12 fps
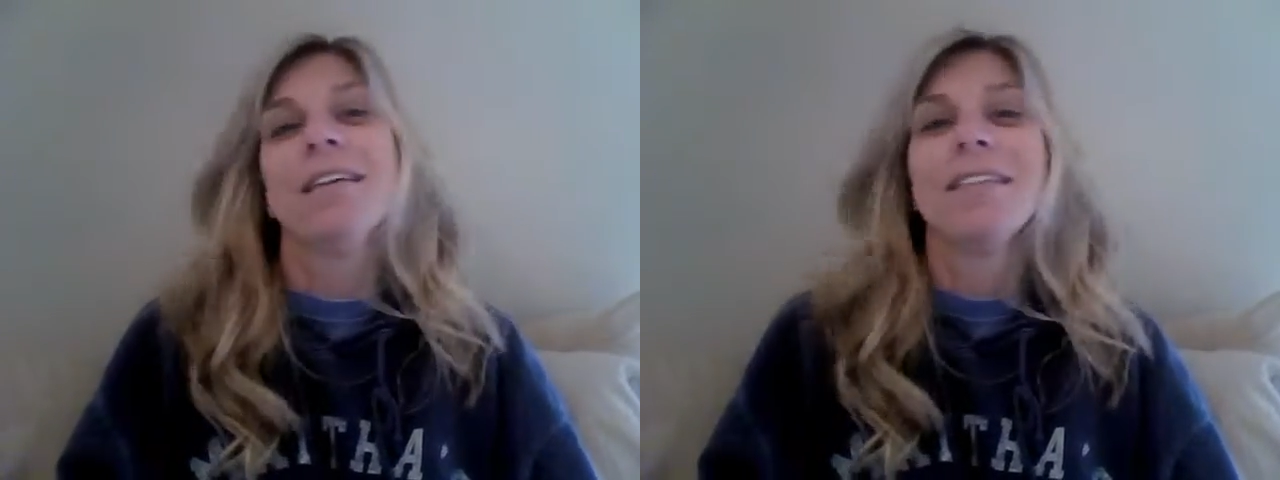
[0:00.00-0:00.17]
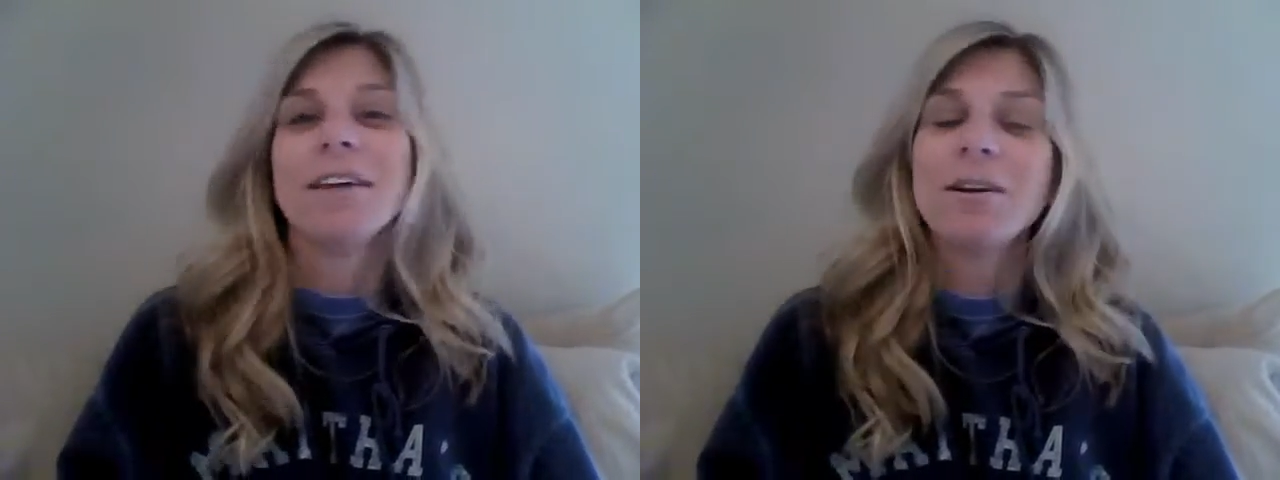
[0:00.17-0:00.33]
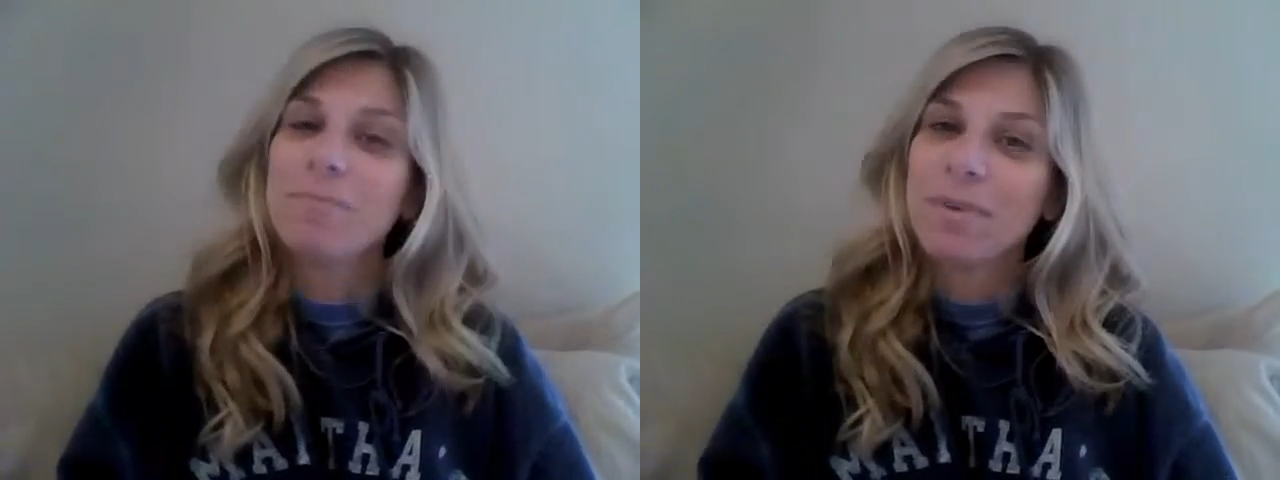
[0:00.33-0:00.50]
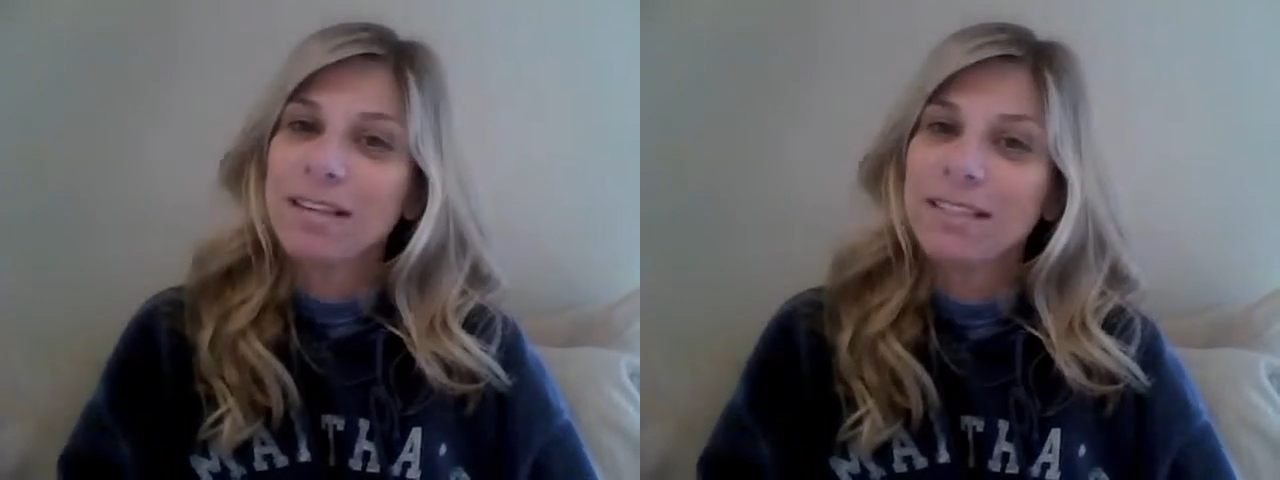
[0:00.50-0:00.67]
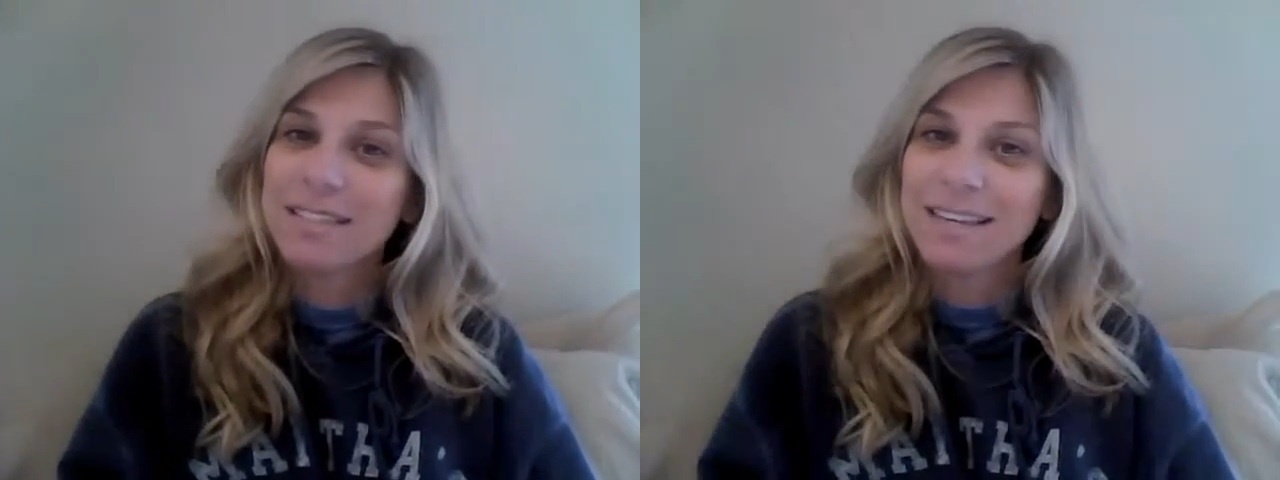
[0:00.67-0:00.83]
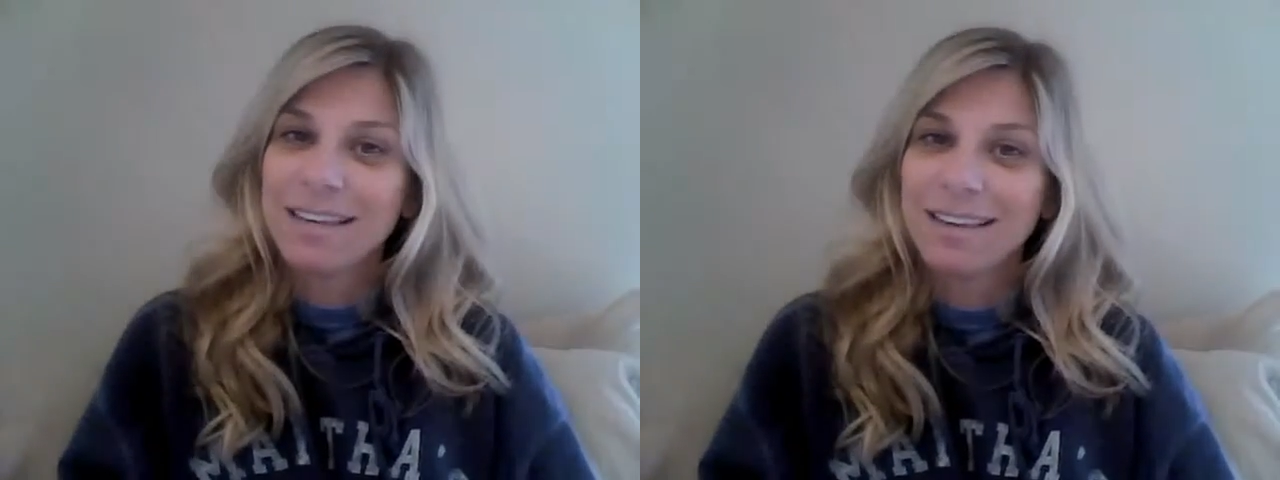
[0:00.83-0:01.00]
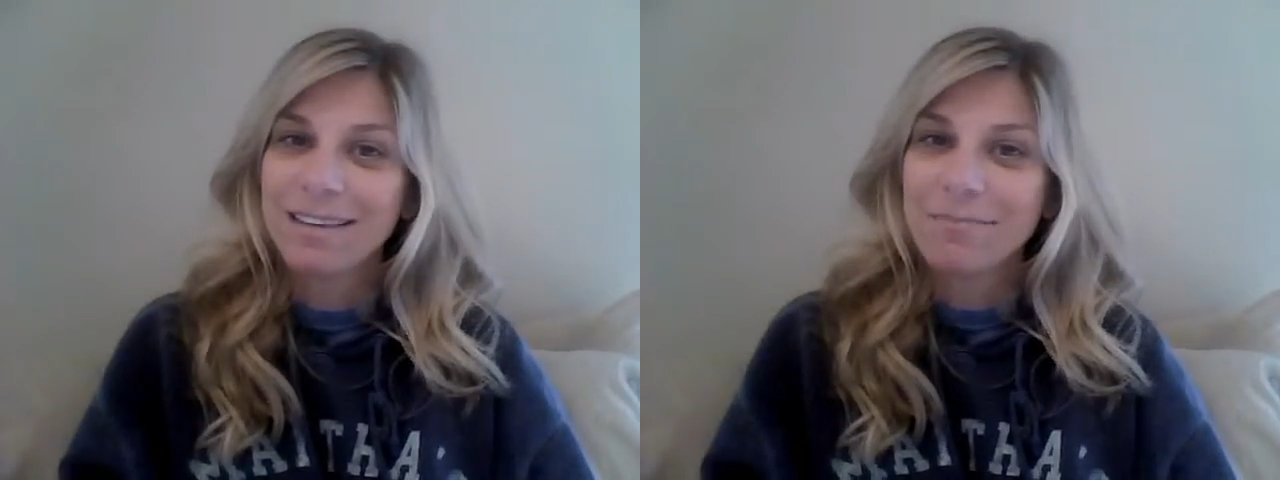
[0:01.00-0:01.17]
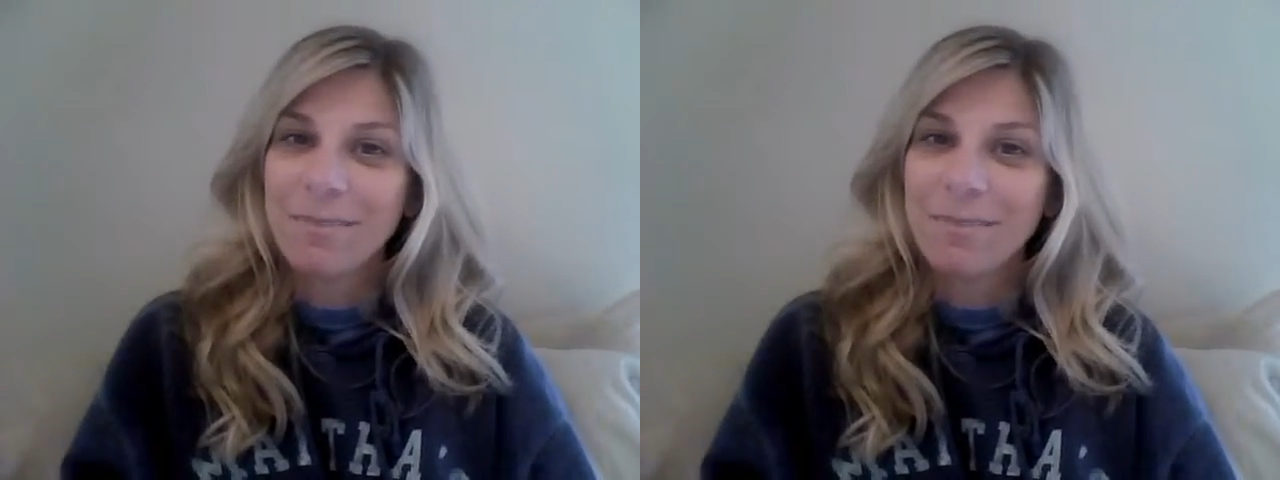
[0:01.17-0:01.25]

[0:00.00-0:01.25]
that I'm basing